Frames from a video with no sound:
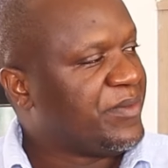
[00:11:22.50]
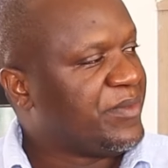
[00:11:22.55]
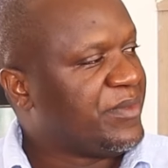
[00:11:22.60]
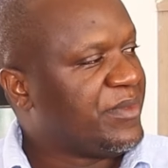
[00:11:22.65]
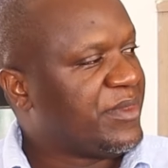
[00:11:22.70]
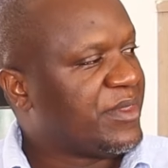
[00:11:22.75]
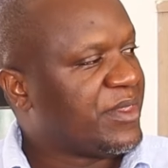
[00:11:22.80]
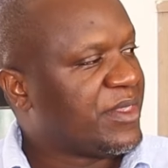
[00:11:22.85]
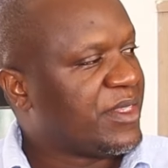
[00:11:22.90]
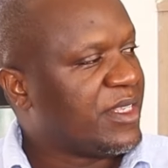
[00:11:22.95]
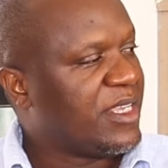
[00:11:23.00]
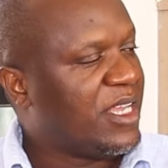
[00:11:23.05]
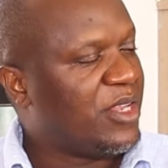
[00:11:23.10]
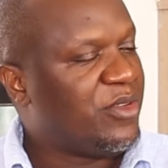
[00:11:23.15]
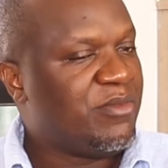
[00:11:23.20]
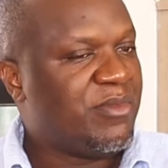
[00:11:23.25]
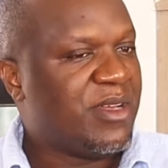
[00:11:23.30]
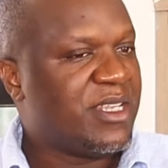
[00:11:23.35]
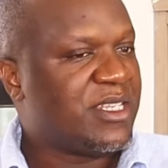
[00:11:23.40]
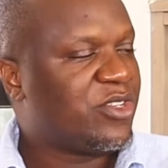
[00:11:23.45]
Hmm? And
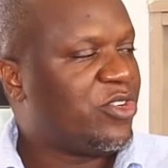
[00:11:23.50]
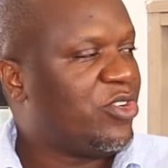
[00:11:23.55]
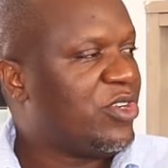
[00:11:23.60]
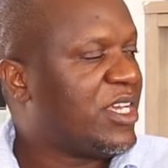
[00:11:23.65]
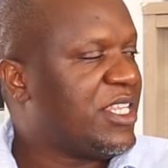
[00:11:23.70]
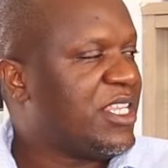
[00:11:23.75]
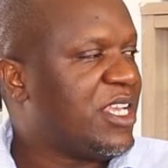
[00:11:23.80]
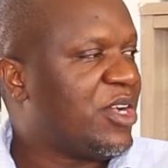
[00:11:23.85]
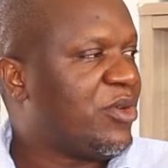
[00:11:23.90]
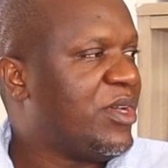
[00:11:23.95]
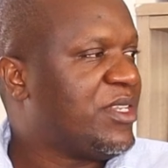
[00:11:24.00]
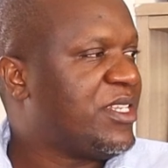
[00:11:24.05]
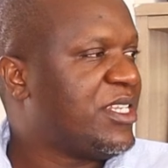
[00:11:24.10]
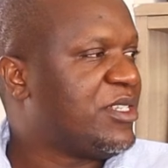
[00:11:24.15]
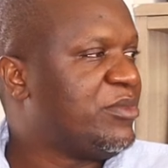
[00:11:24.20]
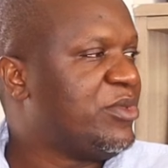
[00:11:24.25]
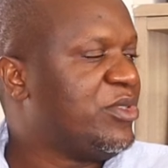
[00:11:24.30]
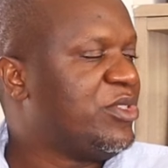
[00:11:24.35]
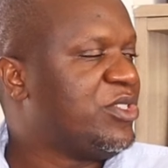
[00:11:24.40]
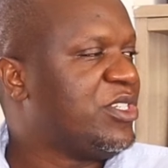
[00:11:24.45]
we must call Kenya Kwanza's
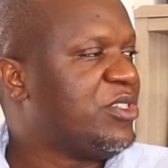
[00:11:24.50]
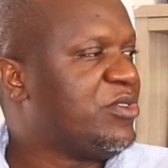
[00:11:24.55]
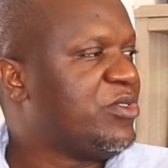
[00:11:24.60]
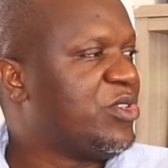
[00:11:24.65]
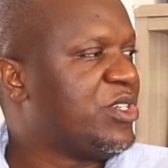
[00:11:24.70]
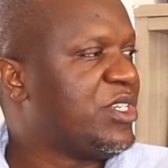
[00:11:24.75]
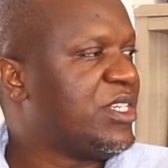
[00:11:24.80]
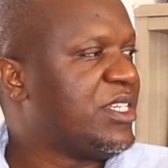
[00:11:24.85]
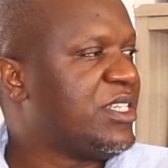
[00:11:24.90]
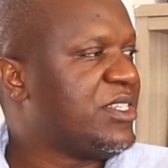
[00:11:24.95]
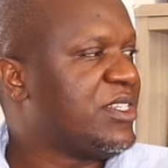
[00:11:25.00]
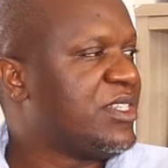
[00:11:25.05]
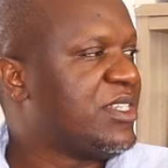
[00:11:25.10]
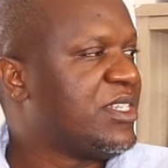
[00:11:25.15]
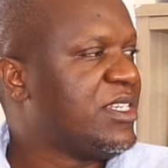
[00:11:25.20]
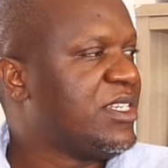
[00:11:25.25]
bullshit for what it is.